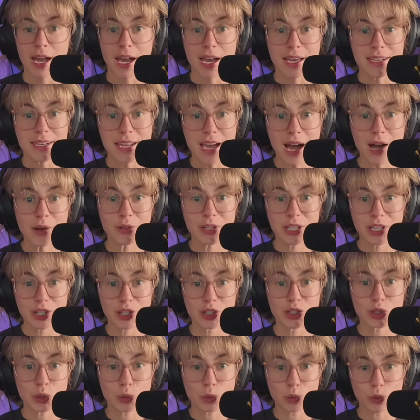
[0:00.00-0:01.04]
And now
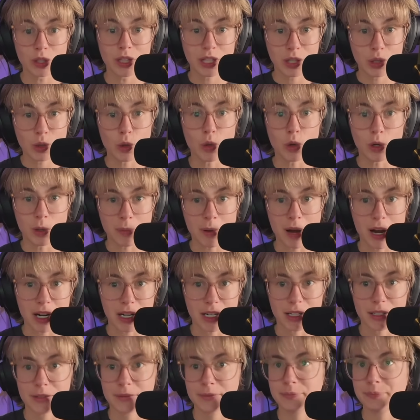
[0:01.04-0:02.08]
here's the really cool
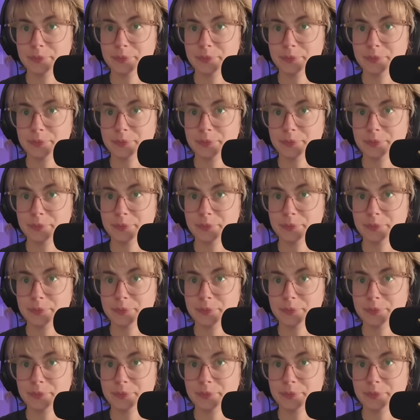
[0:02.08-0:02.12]
part.